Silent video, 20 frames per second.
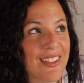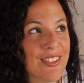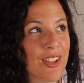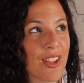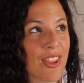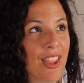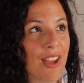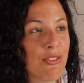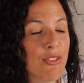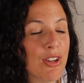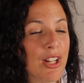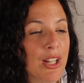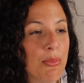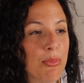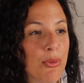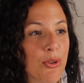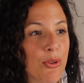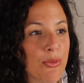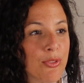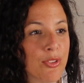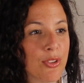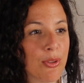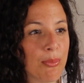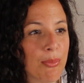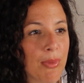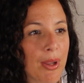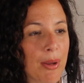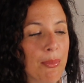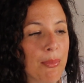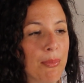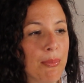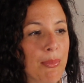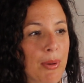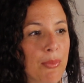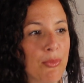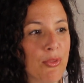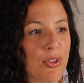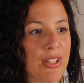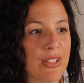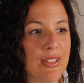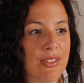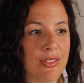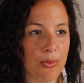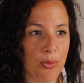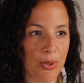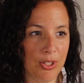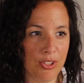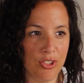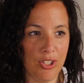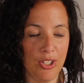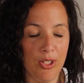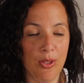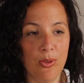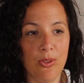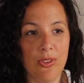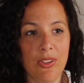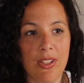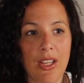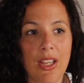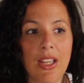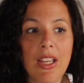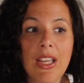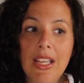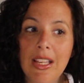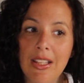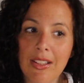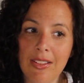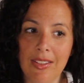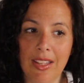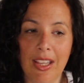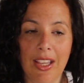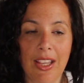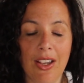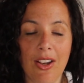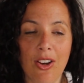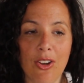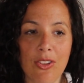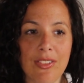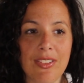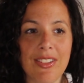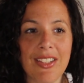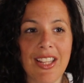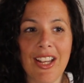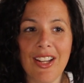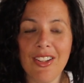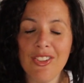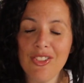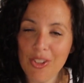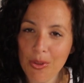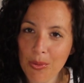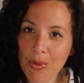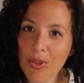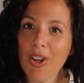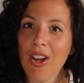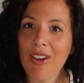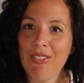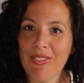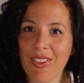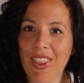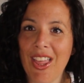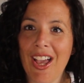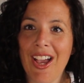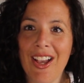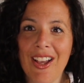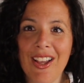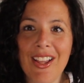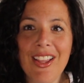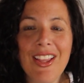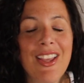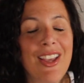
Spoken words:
so that really brought some memories when she used to sing on stage. She would have that.